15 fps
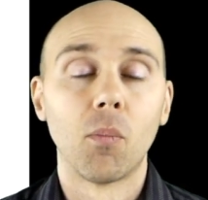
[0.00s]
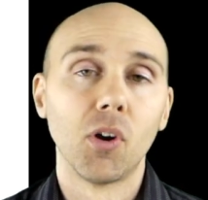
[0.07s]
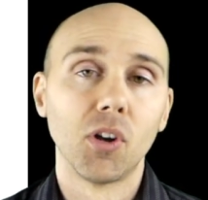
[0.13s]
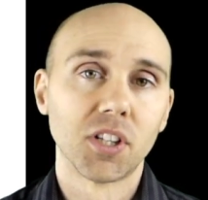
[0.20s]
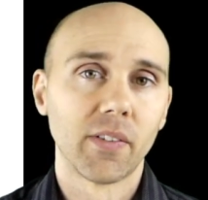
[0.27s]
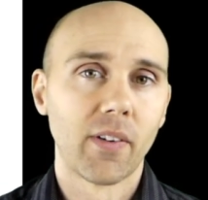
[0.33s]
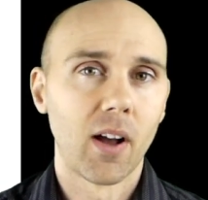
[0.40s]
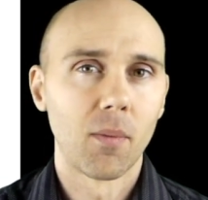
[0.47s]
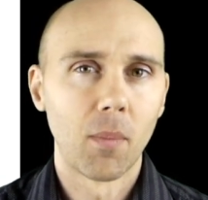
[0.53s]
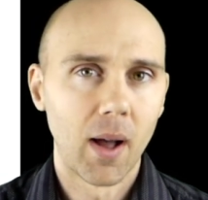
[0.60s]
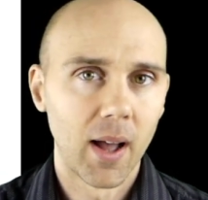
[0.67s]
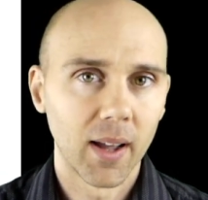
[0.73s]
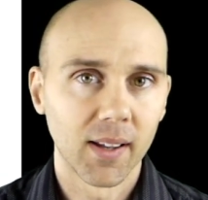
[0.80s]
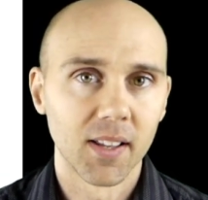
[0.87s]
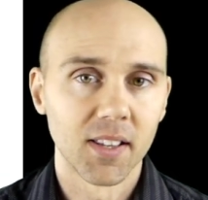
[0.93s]
Most of our
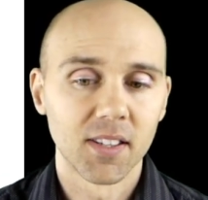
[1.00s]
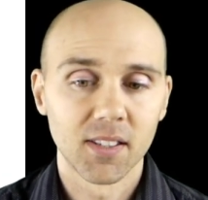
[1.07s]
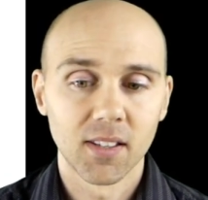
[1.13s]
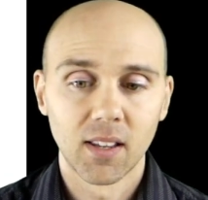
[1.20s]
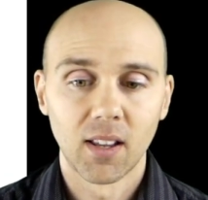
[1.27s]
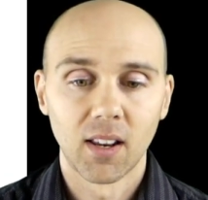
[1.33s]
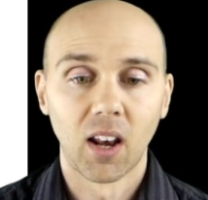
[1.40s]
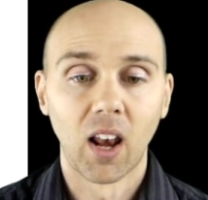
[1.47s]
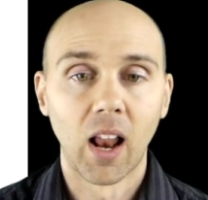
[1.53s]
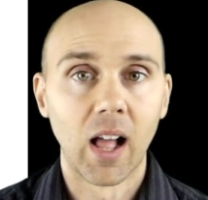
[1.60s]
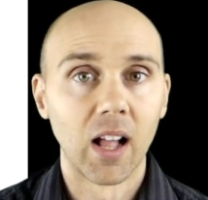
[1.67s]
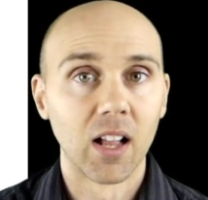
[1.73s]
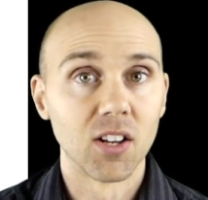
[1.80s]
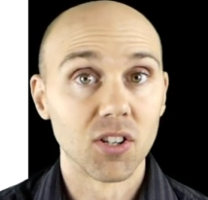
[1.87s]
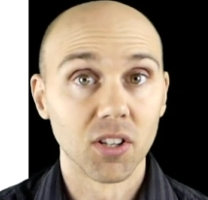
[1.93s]
markets
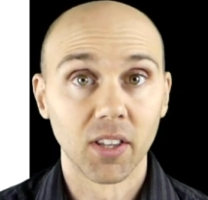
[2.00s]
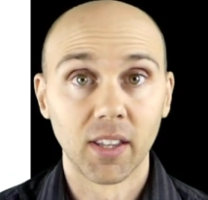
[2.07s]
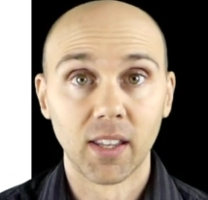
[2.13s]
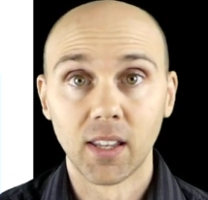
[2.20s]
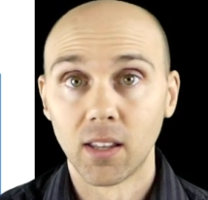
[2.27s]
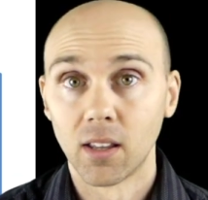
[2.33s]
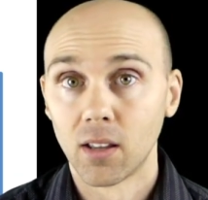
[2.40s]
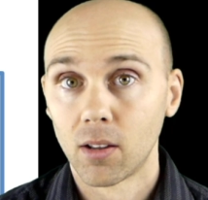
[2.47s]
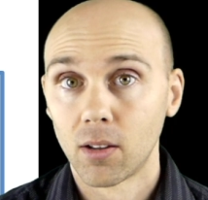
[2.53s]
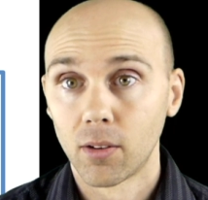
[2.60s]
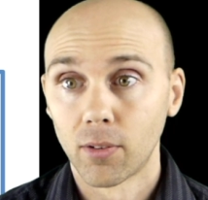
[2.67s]
largely